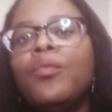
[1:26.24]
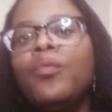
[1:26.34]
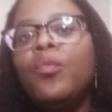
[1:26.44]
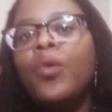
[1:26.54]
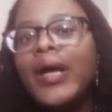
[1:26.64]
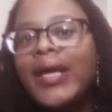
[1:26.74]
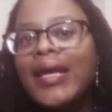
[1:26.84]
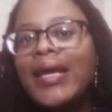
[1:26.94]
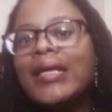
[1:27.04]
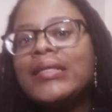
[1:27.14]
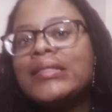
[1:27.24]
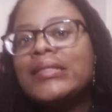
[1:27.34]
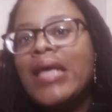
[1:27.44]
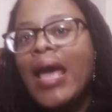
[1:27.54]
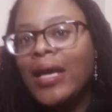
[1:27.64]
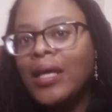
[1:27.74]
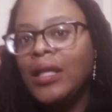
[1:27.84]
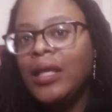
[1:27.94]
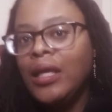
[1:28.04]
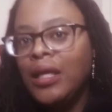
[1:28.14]
What
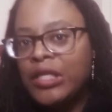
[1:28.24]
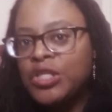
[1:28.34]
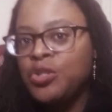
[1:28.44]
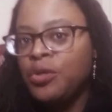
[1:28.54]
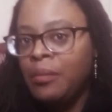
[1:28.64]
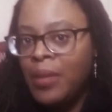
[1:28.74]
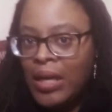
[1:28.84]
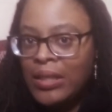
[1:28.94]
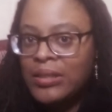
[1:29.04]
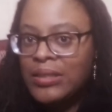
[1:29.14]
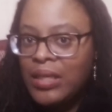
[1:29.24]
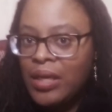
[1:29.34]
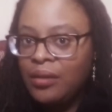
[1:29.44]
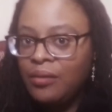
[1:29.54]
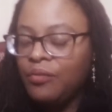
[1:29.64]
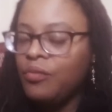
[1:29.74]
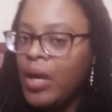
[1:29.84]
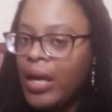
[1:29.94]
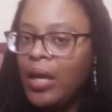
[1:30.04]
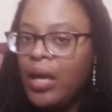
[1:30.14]
exactly is your mindset
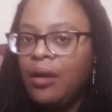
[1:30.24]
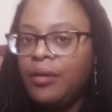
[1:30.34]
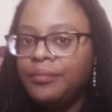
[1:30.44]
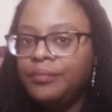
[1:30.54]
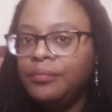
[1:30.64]
right now?